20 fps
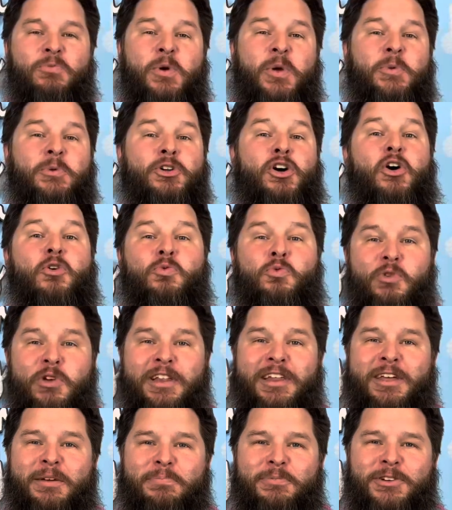we would all
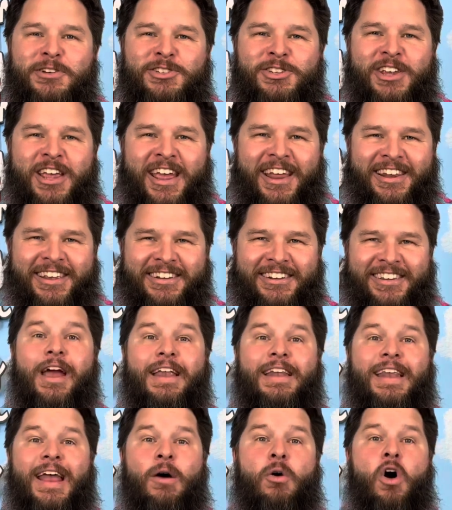really appreciate it.
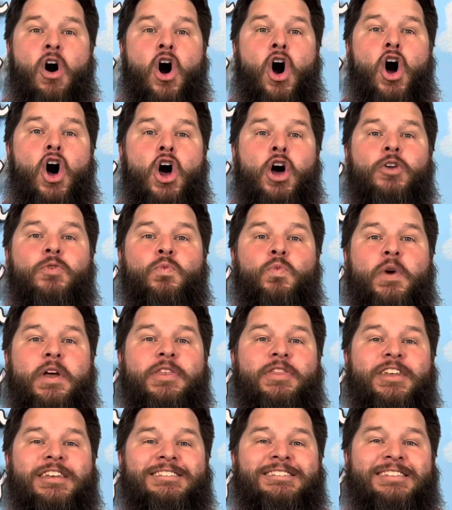Now on with
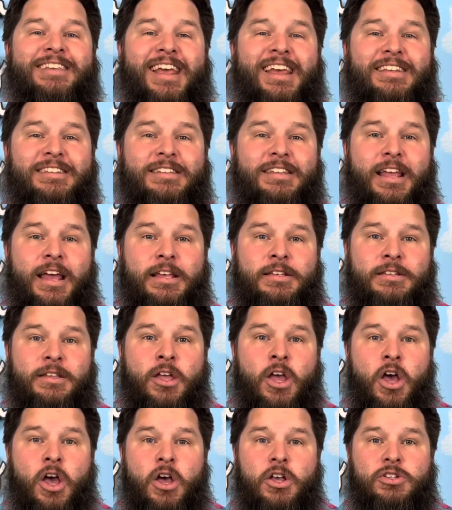this taste test.
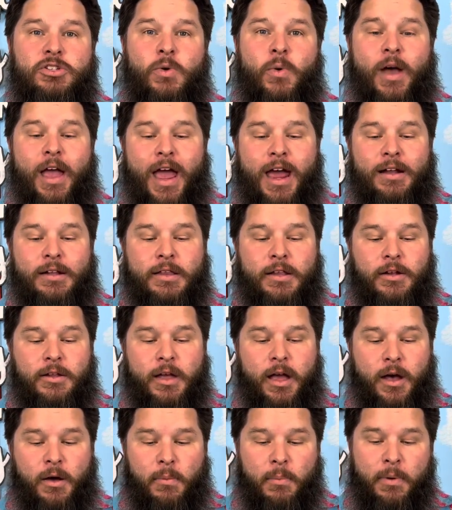So I had a little
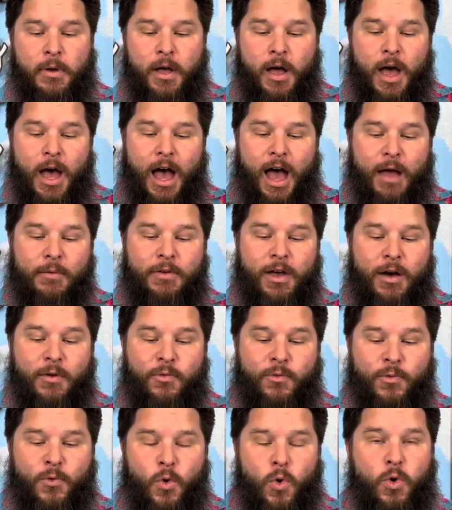help. I've got
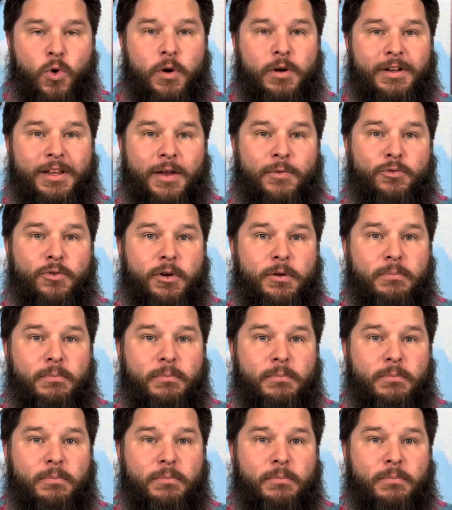4 different